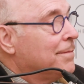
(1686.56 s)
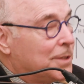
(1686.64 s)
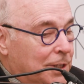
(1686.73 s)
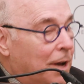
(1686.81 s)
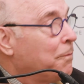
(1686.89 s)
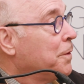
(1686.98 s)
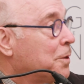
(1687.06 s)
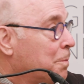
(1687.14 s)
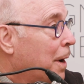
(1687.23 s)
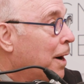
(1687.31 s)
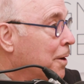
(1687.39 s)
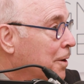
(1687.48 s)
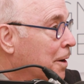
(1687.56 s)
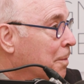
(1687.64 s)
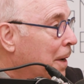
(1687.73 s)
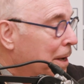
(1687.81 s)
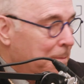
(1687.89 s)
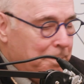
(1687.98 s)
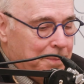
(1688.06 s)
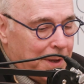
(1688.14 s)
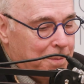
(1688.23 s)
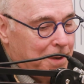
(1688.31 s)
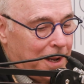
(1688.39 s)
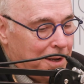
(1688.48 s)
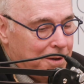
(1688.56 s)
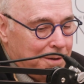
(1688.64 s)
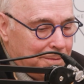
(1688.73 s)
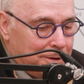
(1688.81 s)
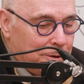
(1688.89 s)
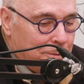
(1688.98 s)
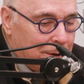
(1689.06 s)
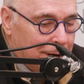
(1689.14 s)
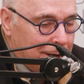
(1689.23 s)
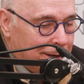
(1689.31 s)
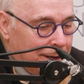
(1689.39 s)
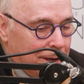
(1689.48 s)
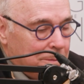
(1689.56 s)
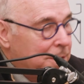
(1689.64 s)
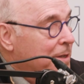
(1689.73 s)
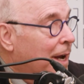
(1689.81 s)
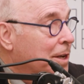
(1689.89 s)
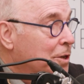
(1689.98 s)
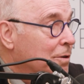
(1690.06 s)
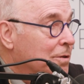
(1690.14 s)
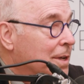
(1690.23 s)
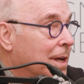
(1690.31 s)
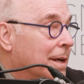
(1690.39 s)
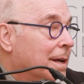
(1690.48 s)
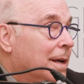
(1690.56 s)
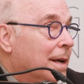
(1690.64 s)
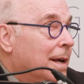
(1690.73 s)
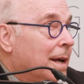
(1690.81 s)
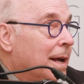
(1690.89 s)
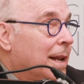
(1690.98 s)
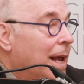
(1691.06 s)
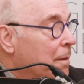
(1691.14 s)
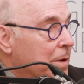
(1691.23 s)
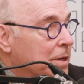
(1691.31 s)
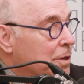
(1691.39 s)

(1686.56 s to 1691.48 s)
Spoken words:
self-inspired young man. I'm telling you, besides using and having